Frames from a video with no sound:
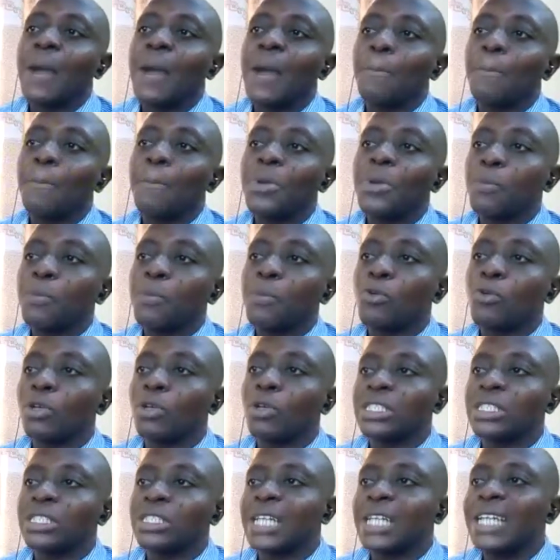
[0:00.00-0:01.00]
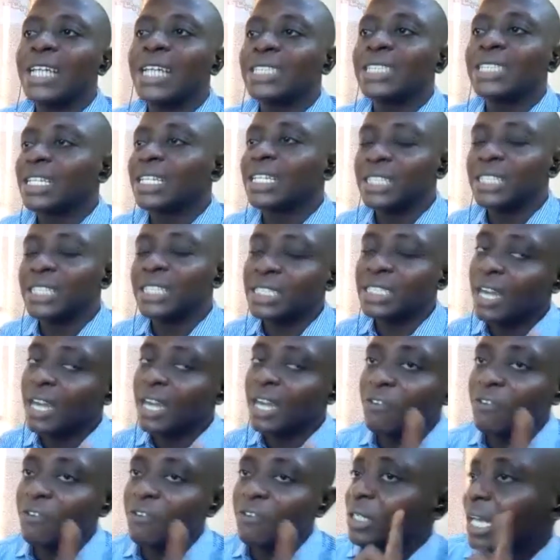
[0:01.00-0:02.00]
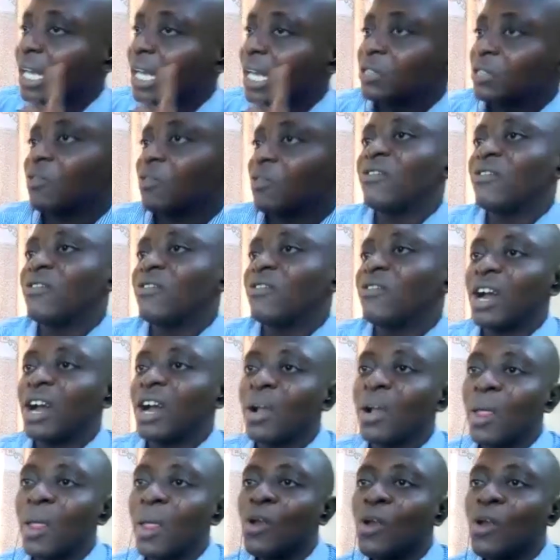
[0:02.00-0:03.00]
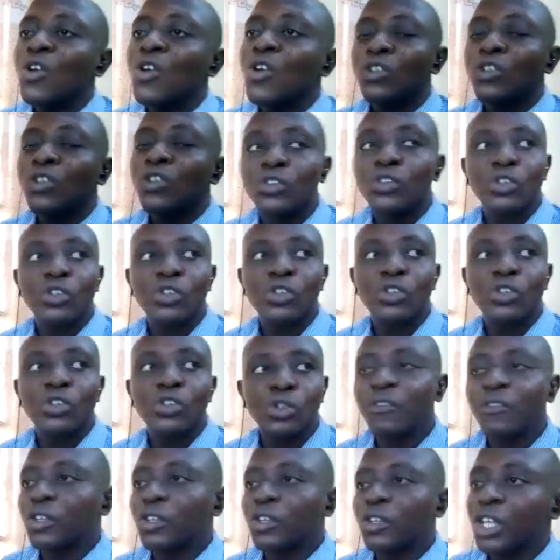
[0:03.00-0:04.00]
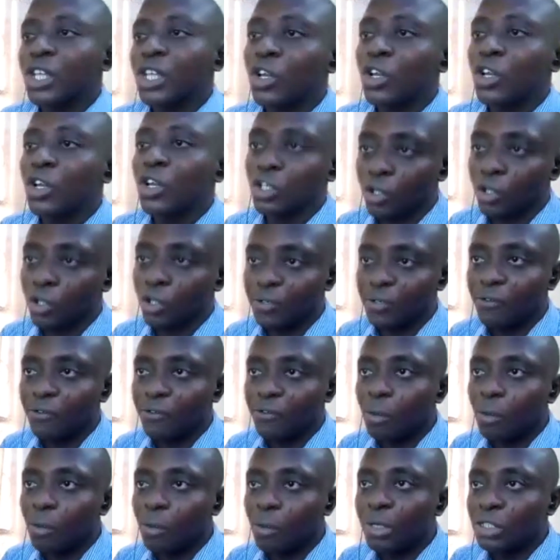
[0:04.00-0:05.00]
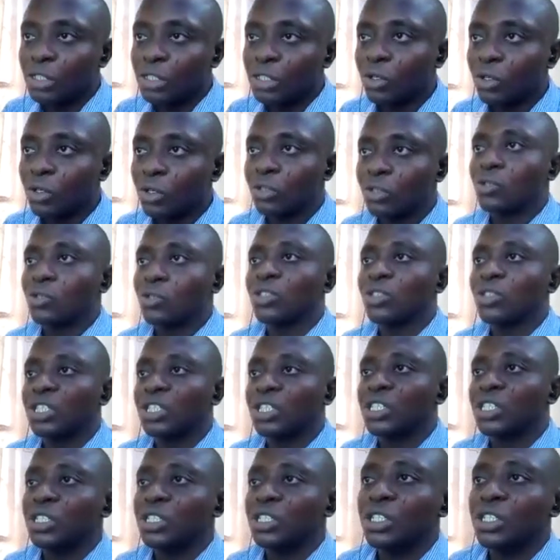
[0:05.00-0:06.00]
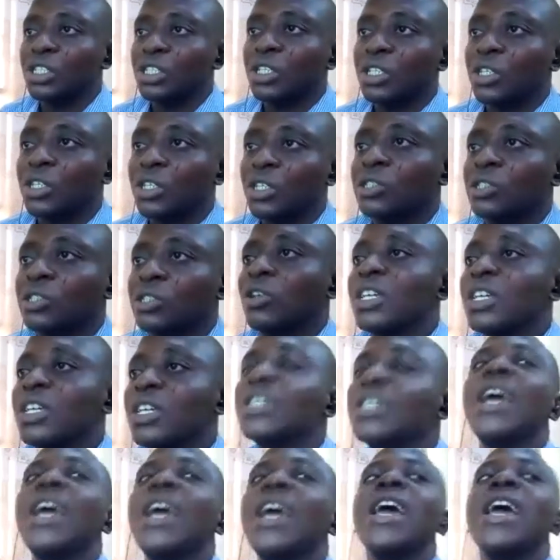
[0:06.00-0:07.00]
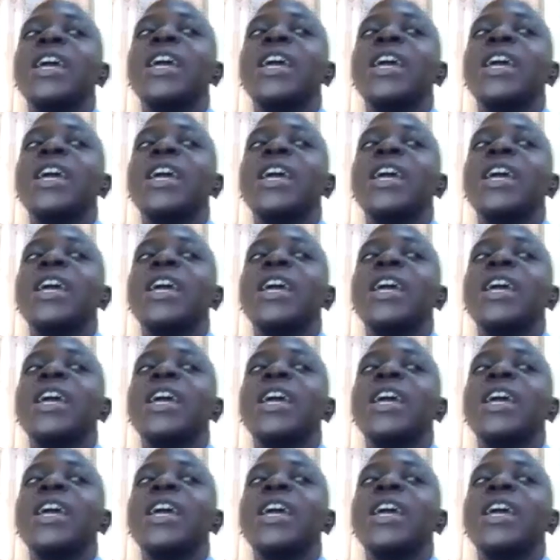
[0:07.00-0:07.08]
and people consider it essential for their survival. So you have to tailor your information to this indigenous knowledge.